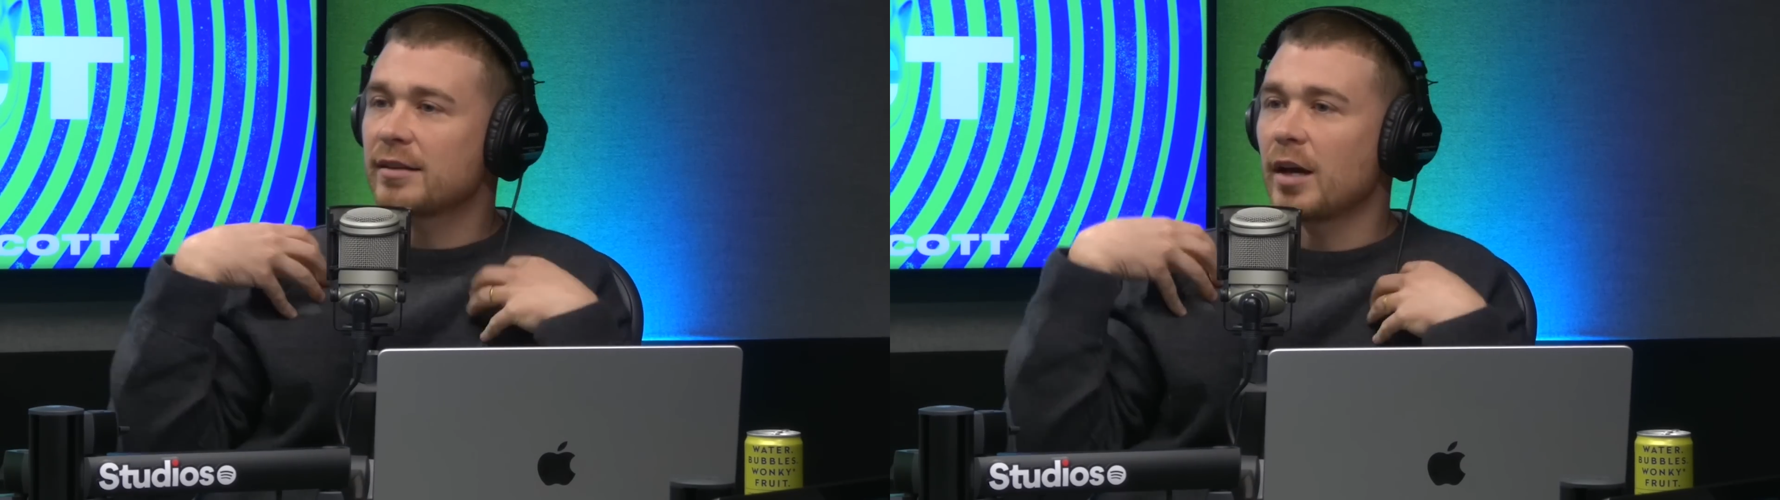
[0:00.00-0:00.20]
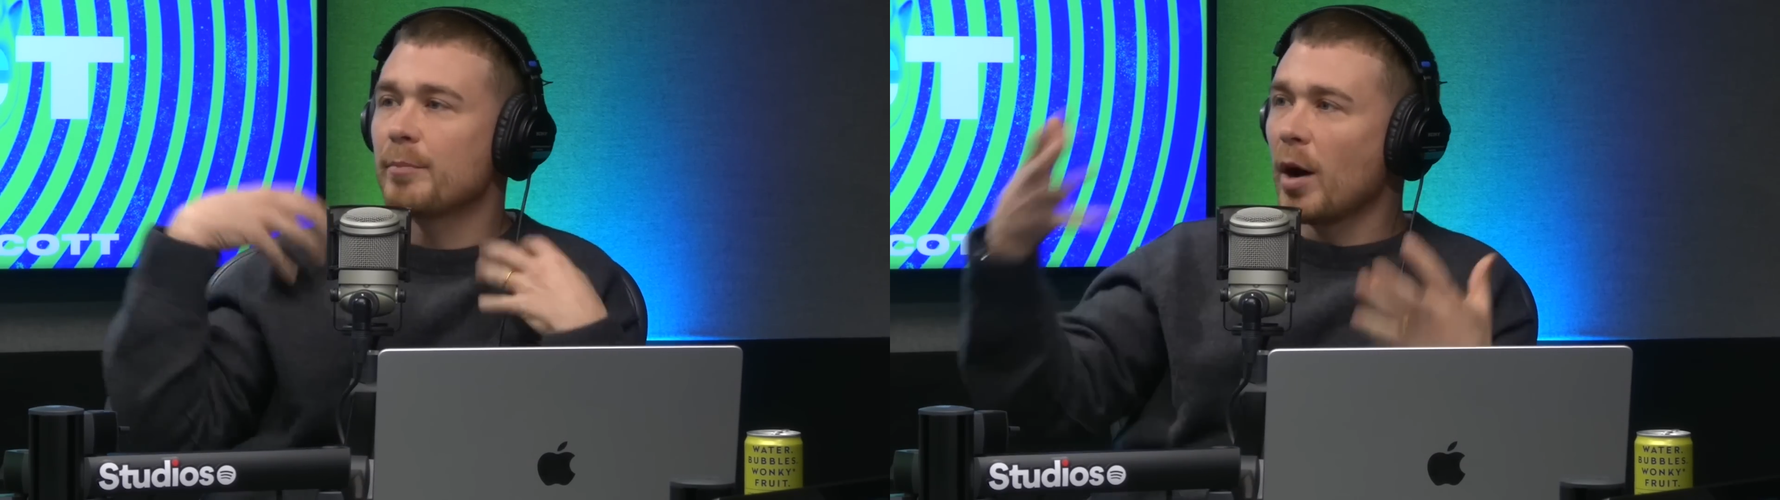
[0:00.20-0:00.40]

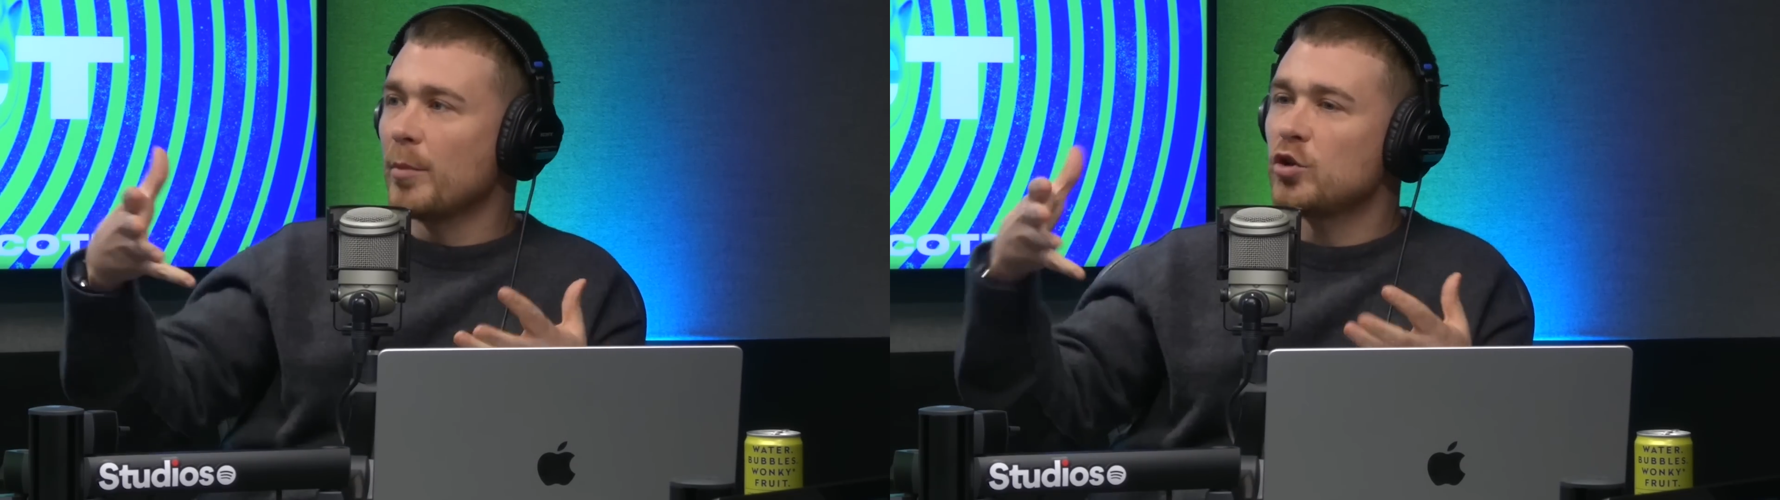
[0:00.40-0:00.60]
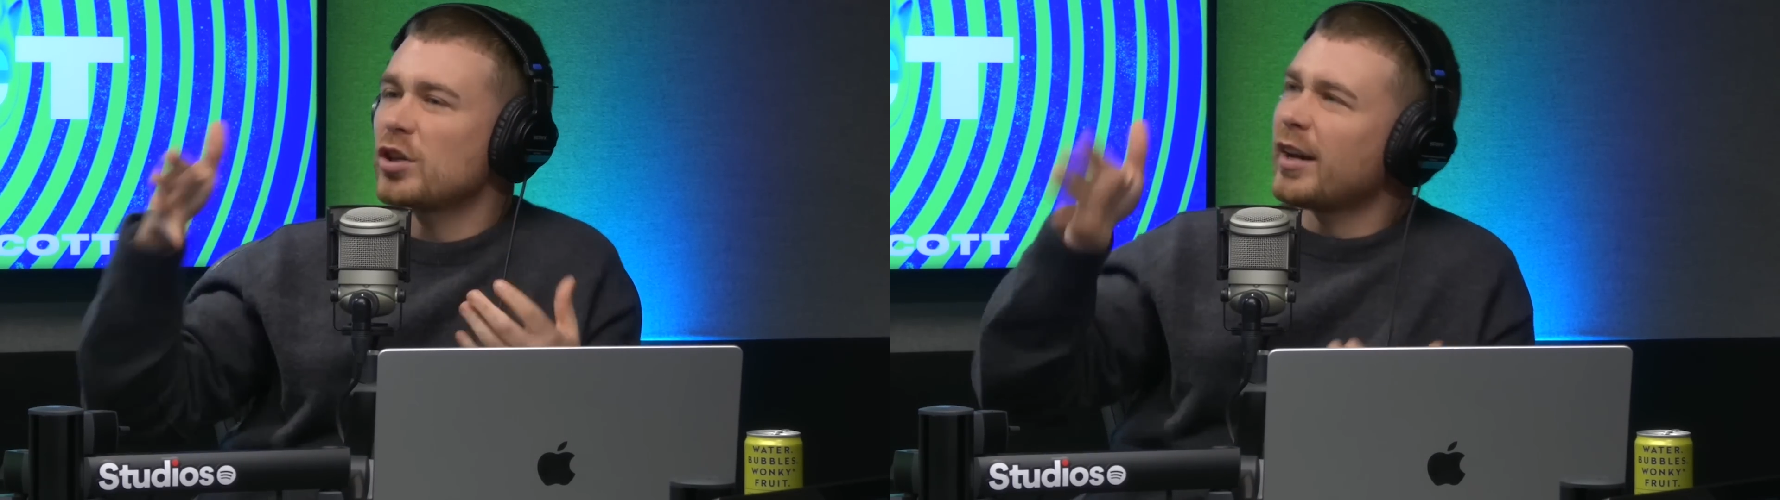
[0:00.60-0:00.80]
could like
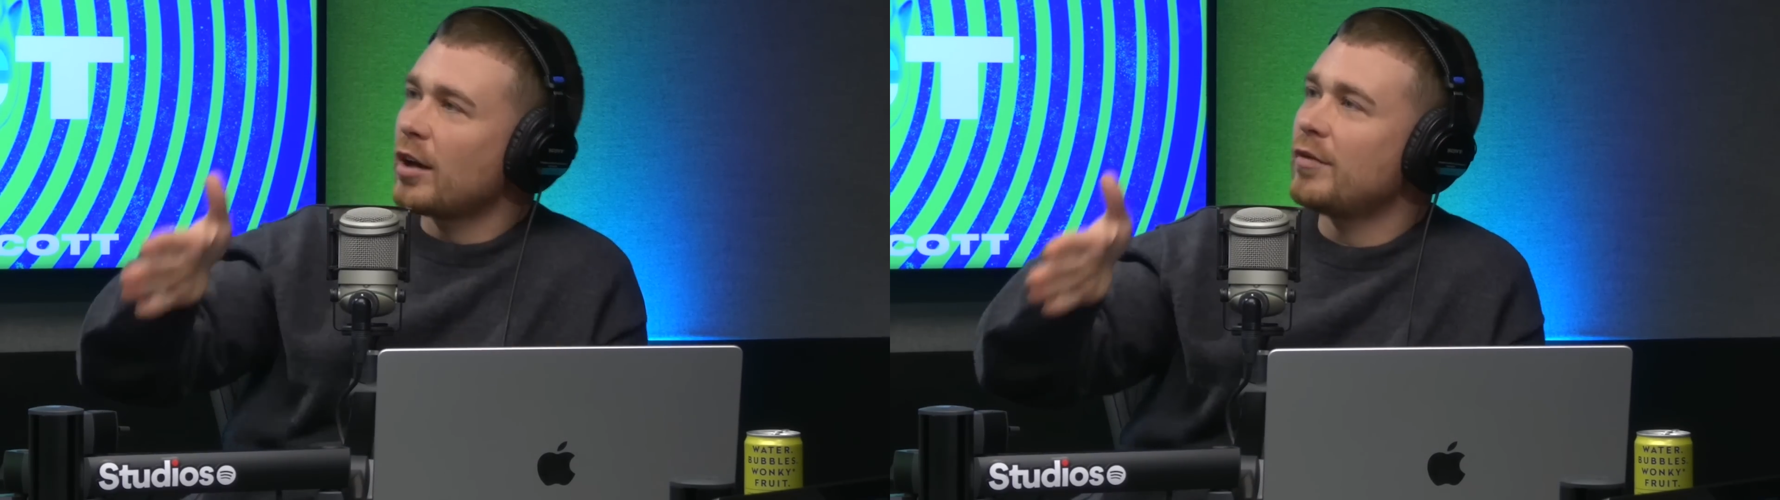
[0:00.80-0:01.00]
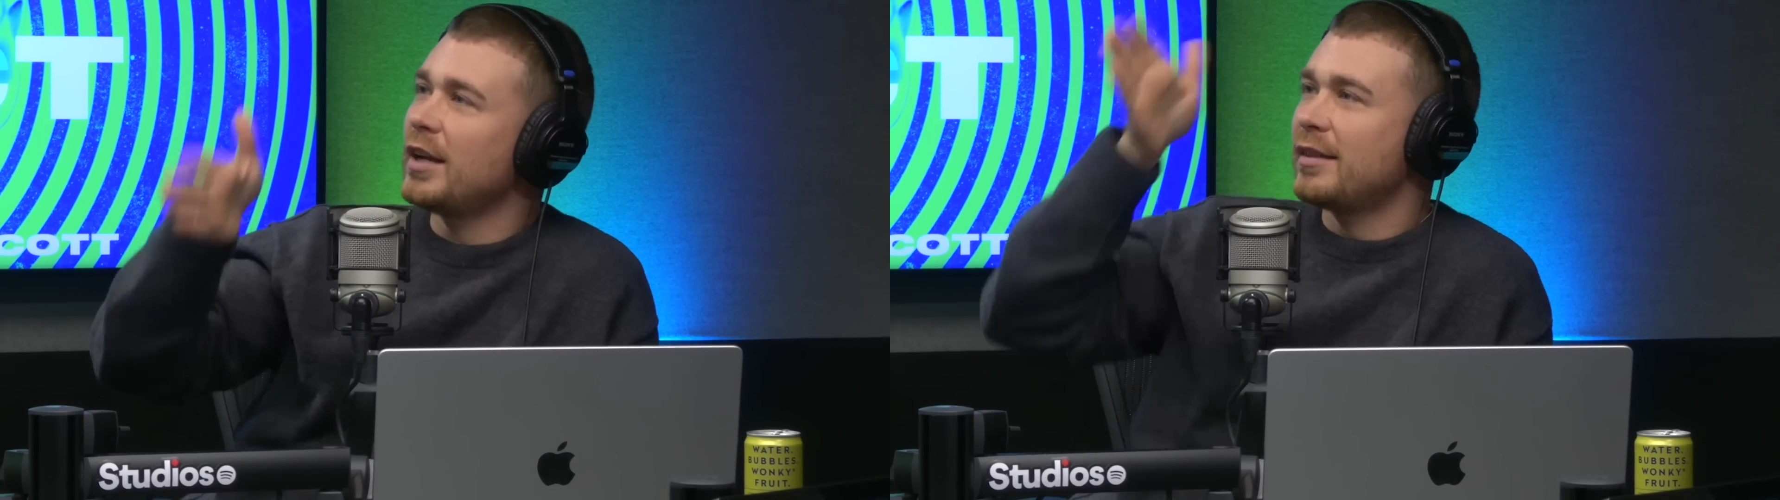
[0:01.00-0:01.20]
Marmoush. I
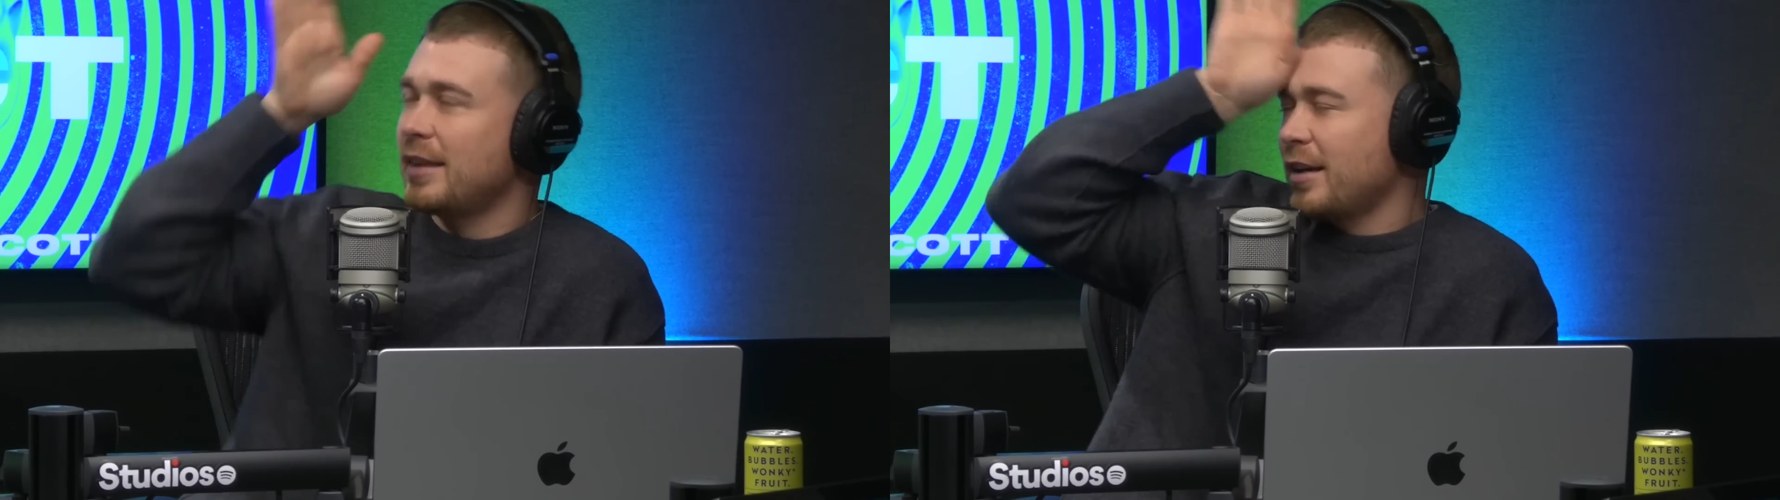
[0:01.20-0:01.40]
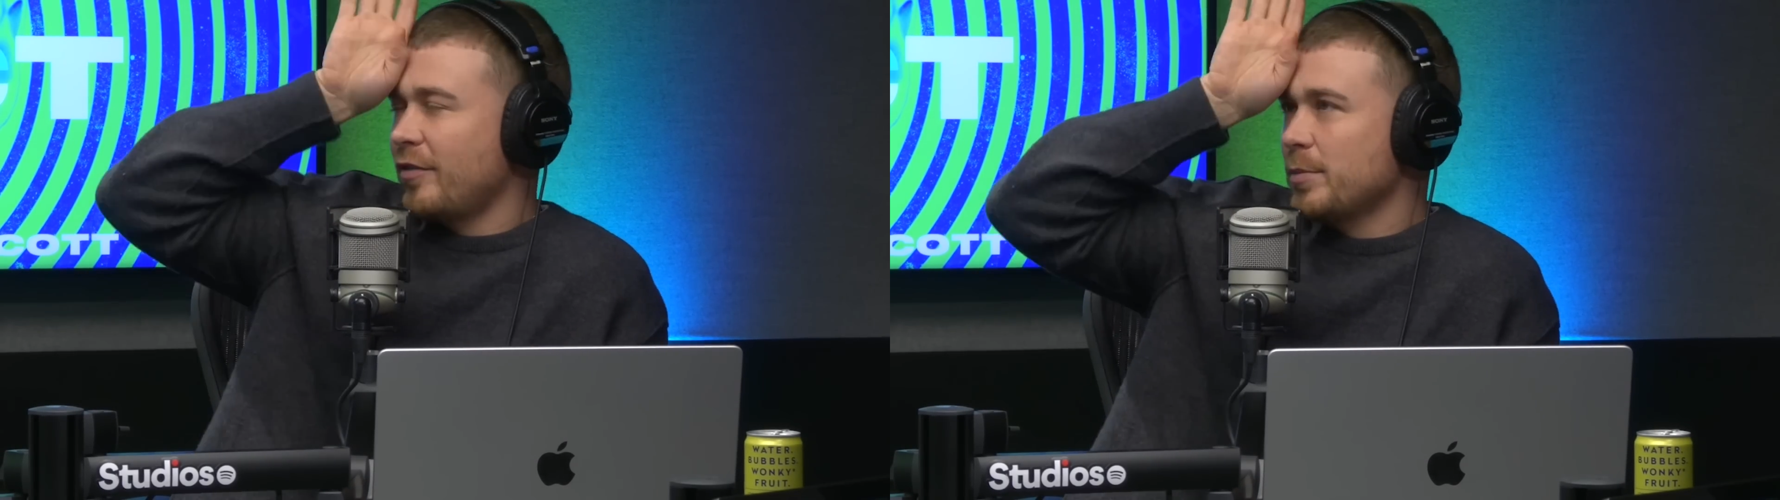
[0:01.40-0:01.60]
don't really
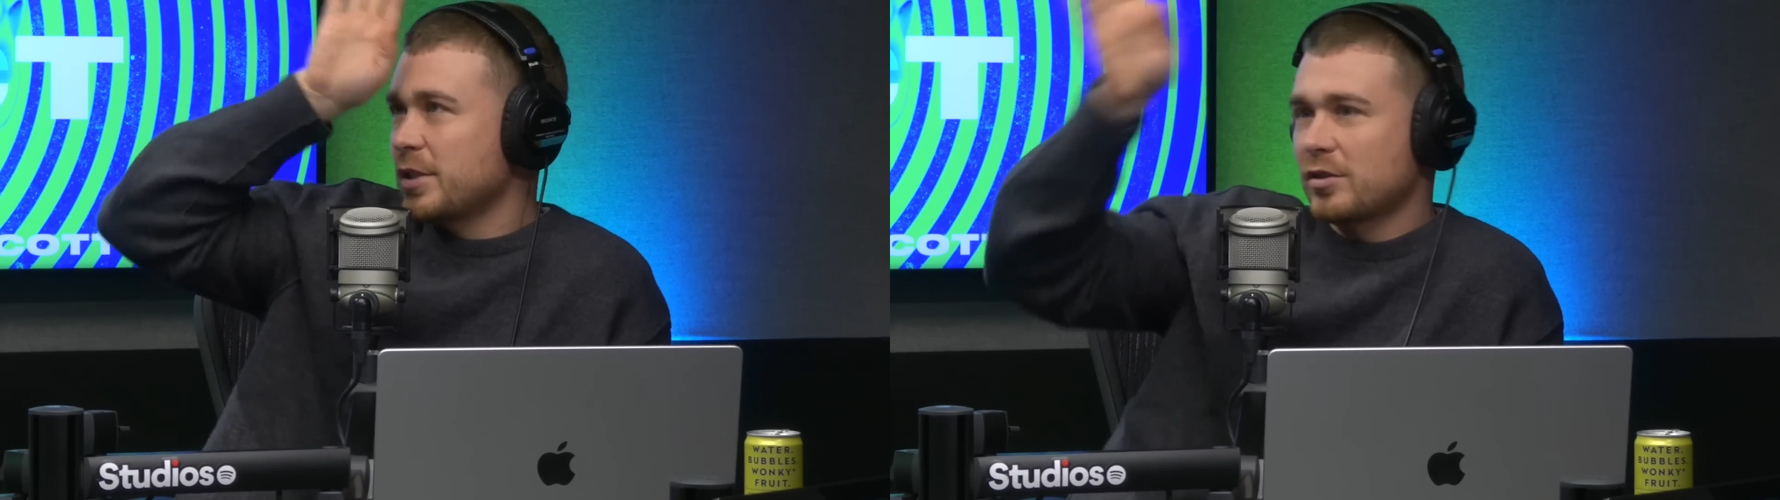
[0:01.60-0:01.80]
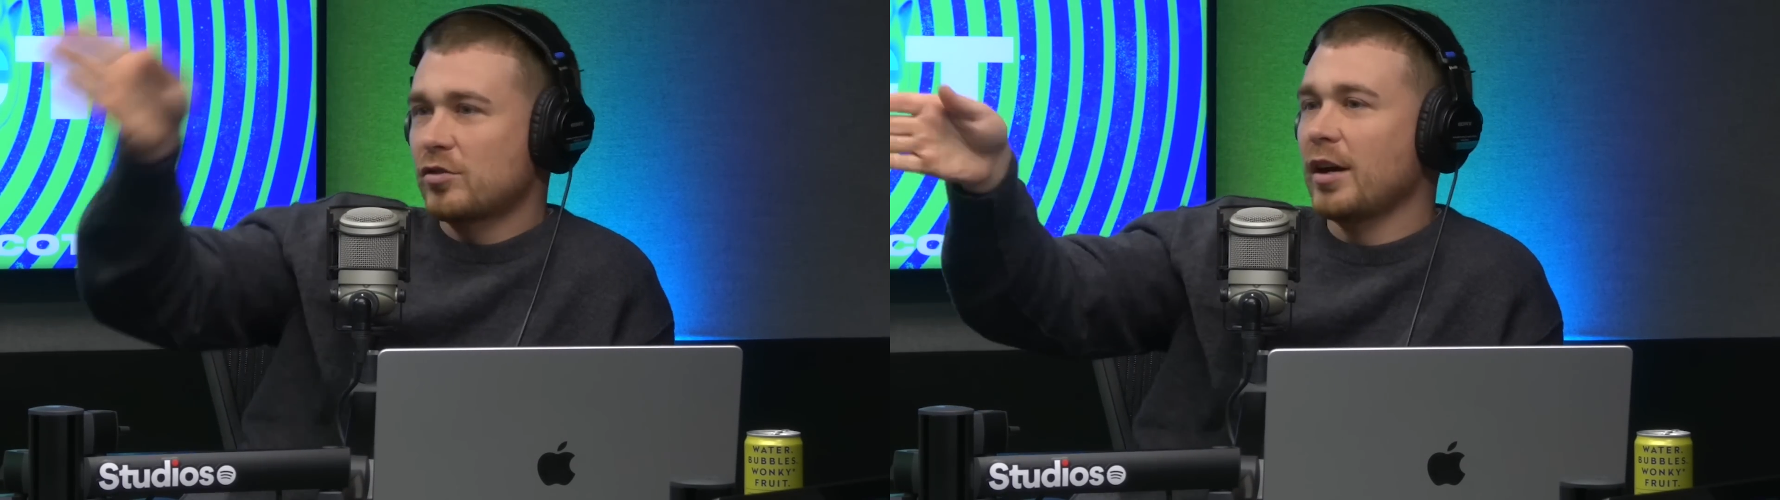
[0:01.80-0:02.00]
think of him
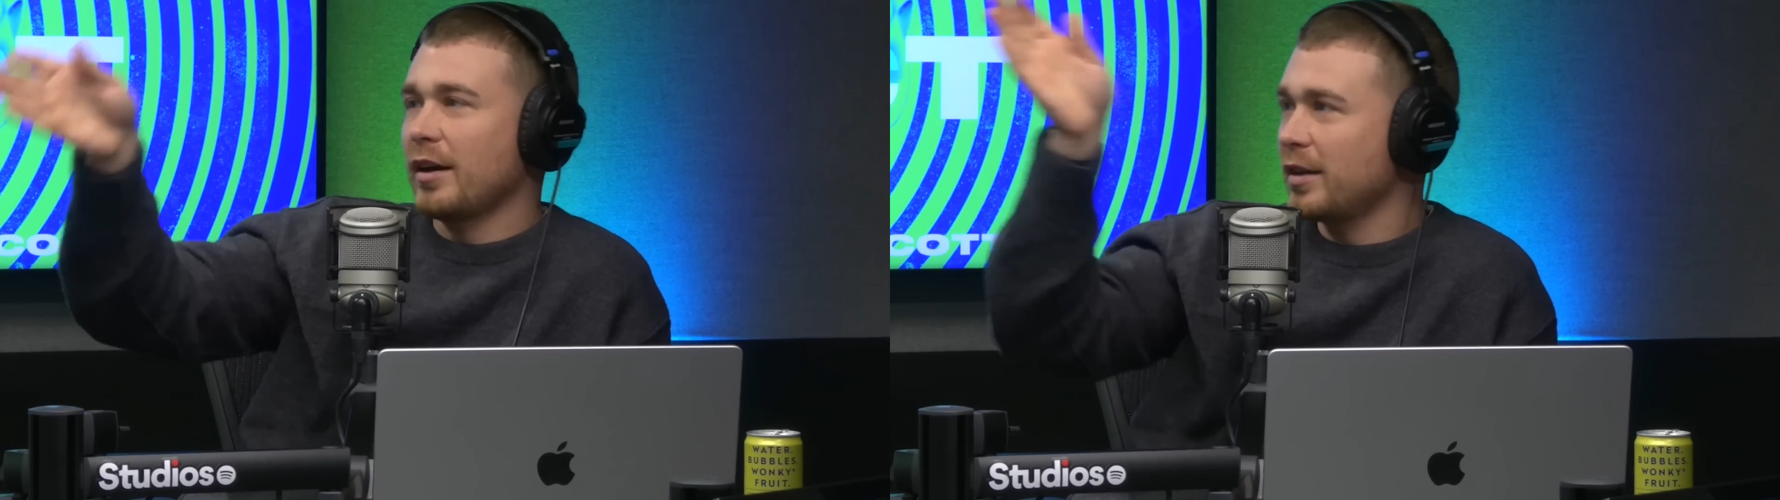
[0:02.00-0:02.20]
as a striker.